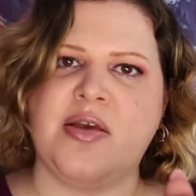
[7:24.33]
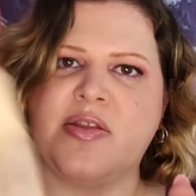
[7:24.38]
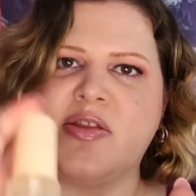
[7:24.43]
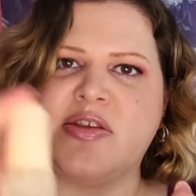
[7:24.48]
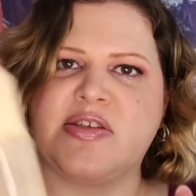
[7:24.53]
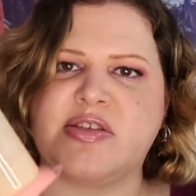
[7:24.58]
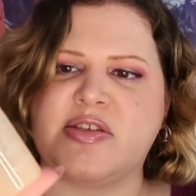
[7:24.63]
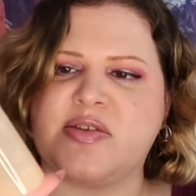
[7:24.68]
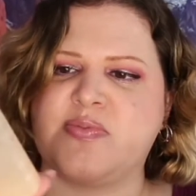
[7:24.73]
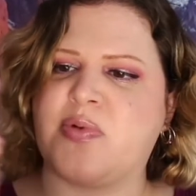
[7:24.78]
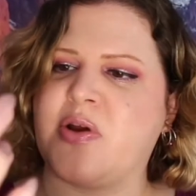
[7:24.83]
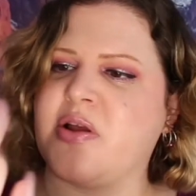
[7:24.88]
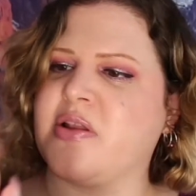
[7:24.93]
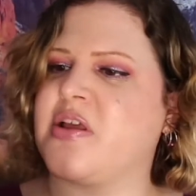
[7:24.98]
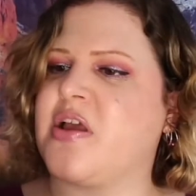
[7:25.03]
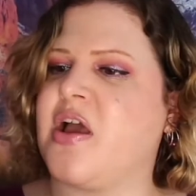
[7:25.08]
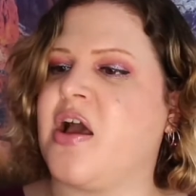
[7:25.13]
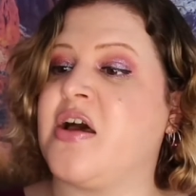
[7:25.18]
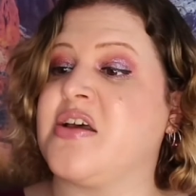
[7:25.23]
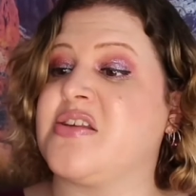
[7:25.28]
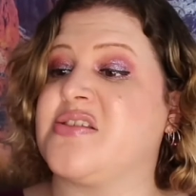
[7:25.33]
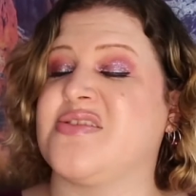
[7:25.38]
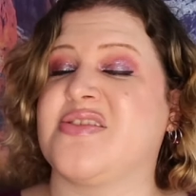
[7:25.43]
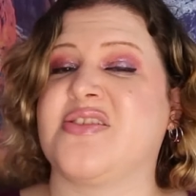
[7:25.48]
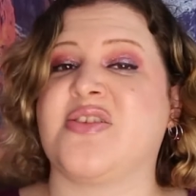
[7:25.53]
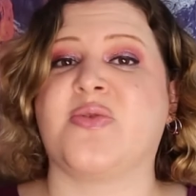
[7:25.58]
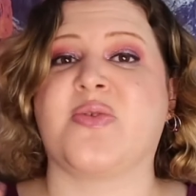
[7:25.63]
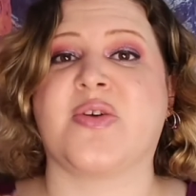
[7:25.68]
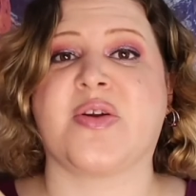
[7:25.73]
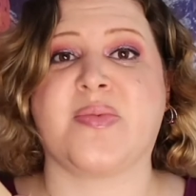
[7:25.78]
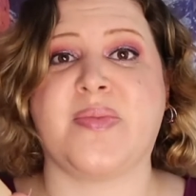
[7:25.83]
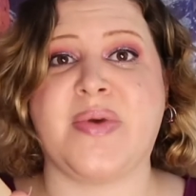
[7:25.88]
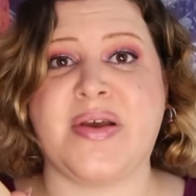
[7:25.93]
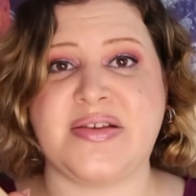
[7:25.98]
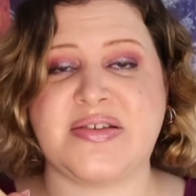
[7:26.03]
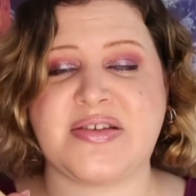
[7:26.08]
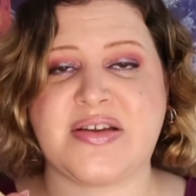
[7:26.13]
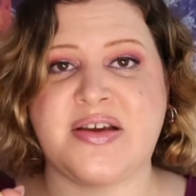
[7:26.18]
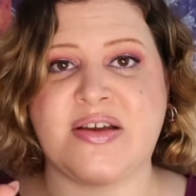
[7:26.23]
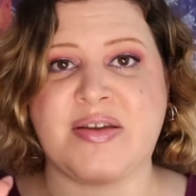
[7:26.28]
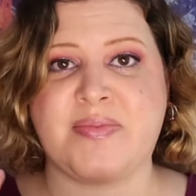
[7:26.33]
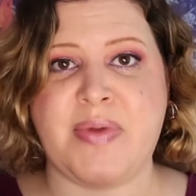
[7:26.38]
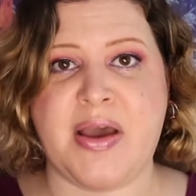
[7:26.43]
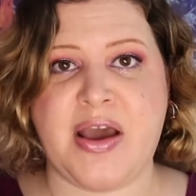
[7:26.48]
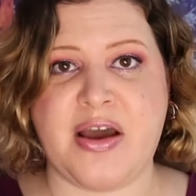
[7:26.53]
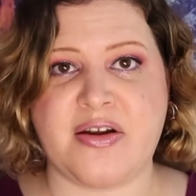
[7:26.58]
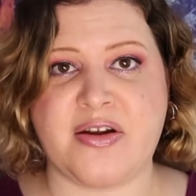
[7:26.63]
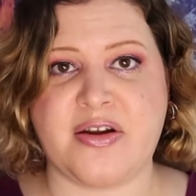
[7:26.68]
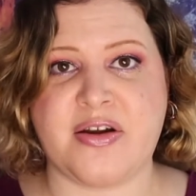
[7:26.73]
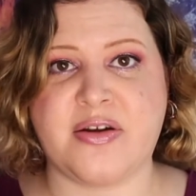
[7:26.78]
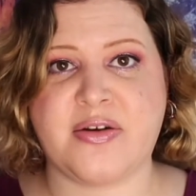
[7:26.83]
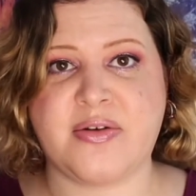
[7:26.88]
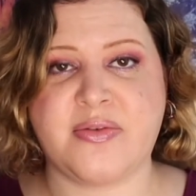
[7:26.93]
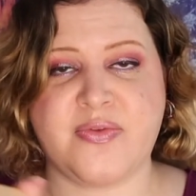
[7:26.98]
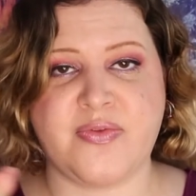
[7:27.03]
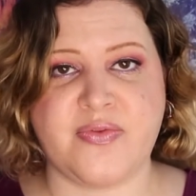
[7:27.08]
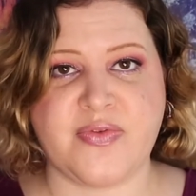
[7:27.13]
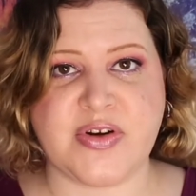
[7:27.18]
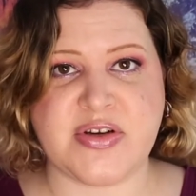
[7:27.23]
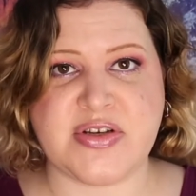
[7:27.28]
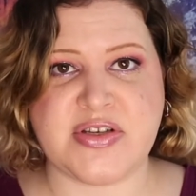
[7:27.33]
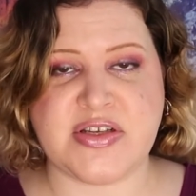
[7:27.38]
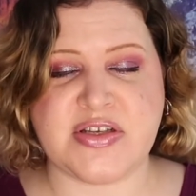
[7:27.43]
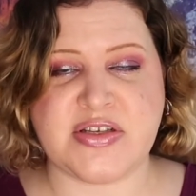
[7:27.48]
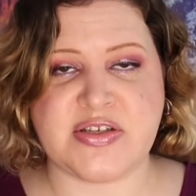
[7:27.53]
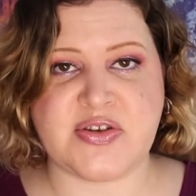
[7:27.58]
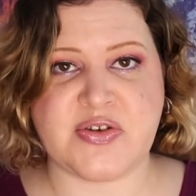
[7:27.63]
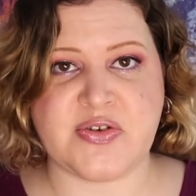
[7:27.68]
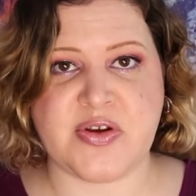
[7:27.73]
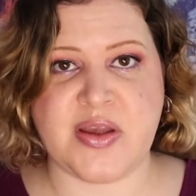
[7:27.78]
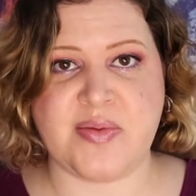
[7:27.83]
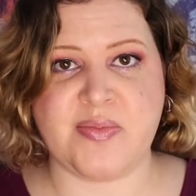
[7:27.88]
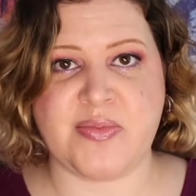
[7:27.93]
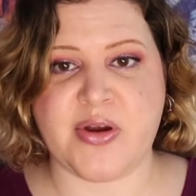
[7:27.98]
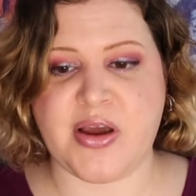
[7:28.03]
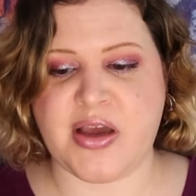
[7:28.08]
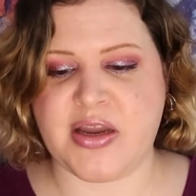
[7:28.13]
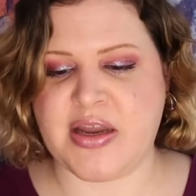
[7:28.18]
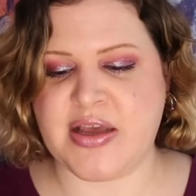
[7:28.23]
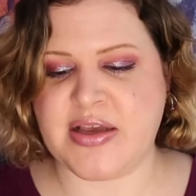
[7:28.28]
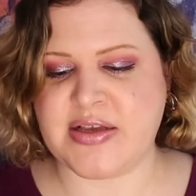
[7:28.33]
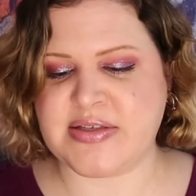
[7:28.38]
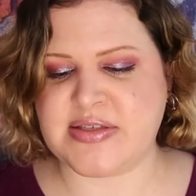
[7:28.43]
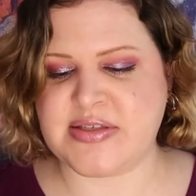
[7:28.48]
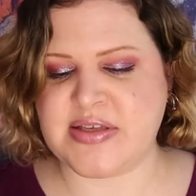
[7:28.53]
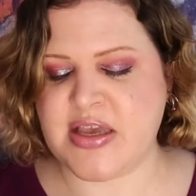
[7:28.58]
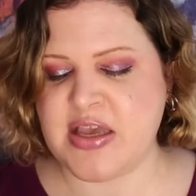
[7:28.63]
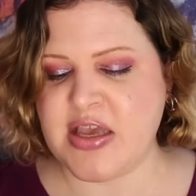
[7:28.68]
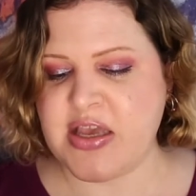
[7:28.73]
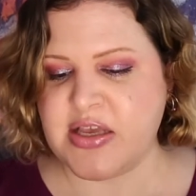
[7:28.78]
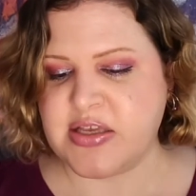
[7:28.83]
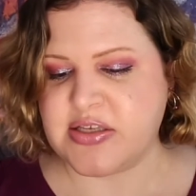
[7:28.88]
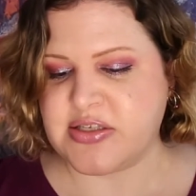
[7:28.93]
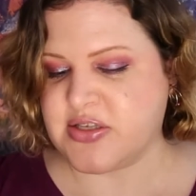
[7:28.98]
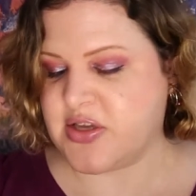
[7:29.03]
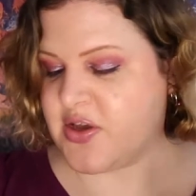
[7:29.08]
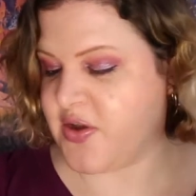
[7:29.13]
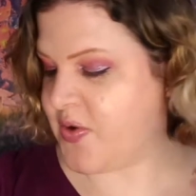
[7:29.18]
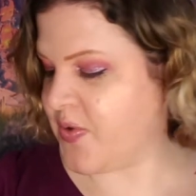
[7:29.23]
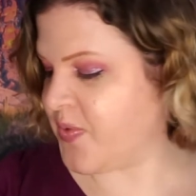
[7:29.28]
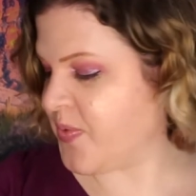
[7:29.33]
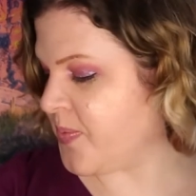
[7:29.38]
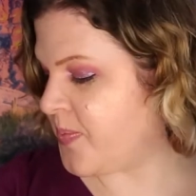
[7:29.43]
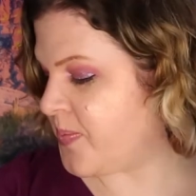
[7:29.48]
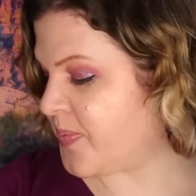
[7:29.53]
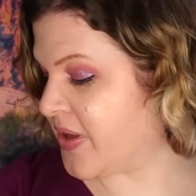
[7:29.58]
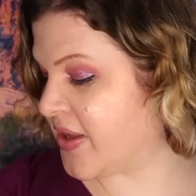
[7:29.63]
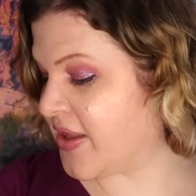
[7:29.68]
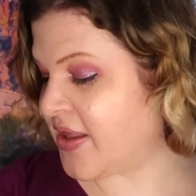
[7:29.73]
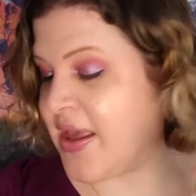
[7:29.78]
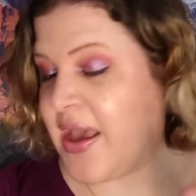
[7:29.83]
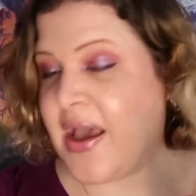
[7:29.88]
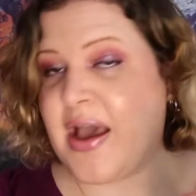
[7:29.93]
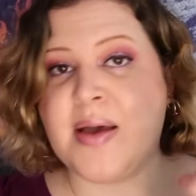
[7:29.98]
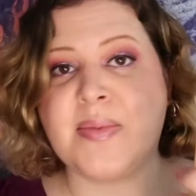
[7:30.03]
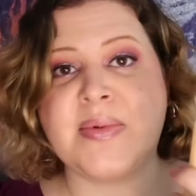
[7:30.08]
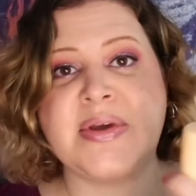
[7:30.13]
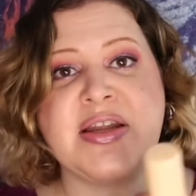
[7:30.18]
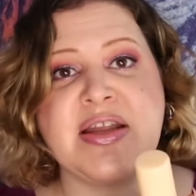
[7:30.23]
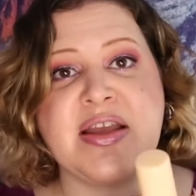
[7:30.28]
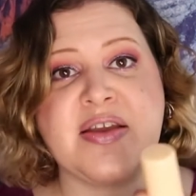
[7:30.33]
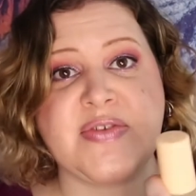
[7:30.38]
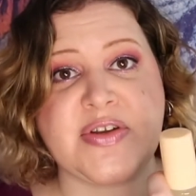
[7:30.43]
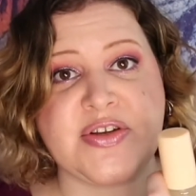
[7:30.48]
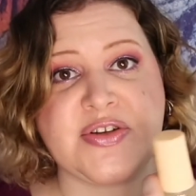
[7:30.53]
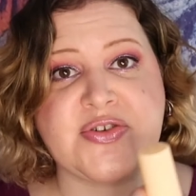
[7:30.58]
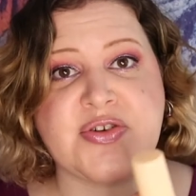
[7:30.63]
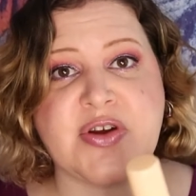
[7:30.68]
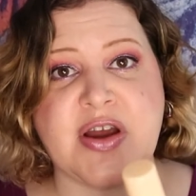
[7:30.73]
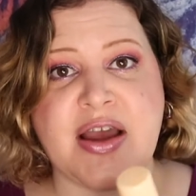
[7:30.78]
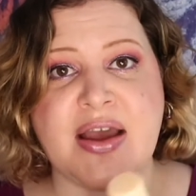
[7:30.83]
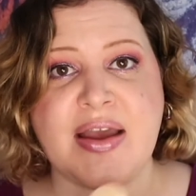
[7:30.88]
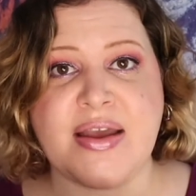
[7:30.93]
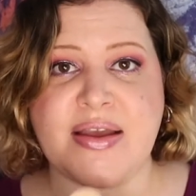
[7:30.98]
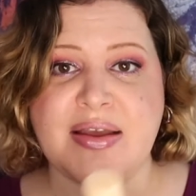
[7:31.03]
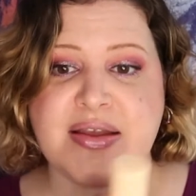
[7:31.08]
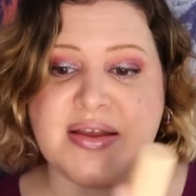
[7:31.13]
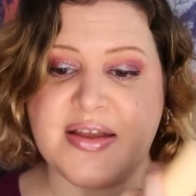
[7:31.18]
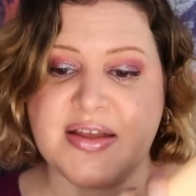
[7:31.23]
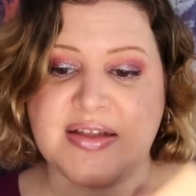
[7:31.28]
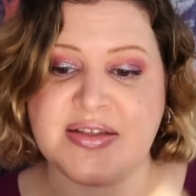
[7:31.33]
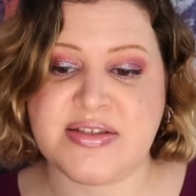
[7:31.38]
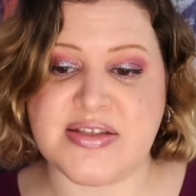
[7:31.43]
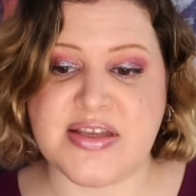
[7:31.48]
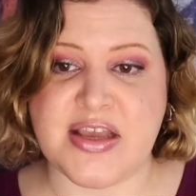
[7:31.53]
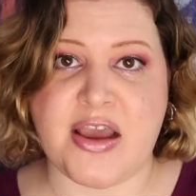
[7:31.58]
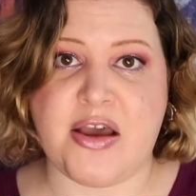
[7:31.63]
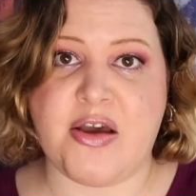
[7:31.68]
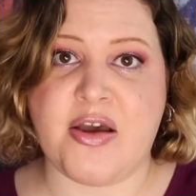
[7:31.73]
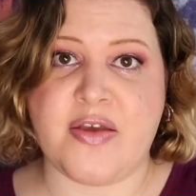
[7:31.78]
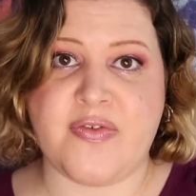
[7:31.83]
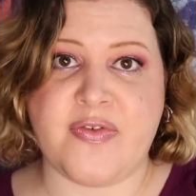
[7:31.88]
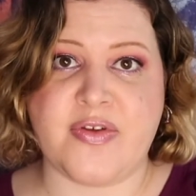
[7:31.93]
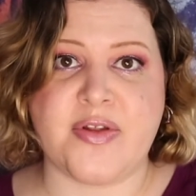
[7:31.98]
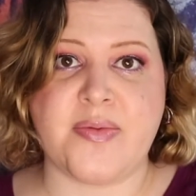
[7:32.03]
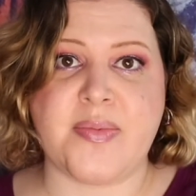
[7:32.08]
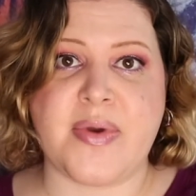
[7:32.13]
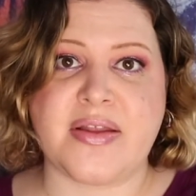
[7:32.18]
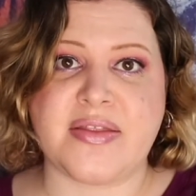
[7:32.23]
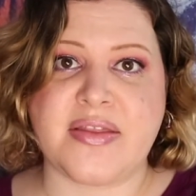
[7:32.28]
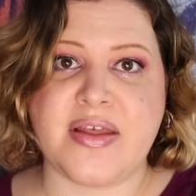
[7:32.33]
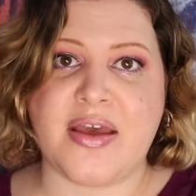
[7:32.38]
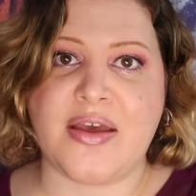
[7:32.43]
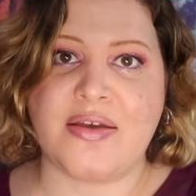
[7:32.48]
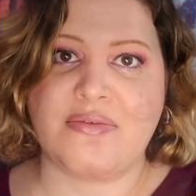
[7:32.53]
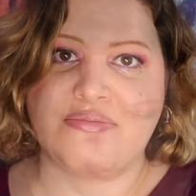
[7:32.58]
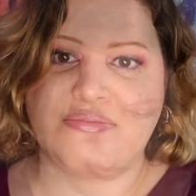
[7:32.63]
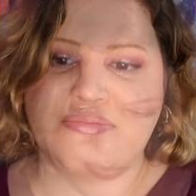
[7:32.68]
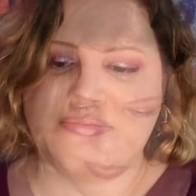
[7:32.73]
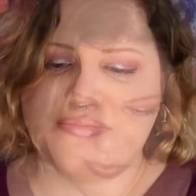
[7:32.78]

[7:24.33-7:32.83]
This is probably also going to work best on powder versus cream products. So, but yeah, I'm going to give it a try and see how I feel about that.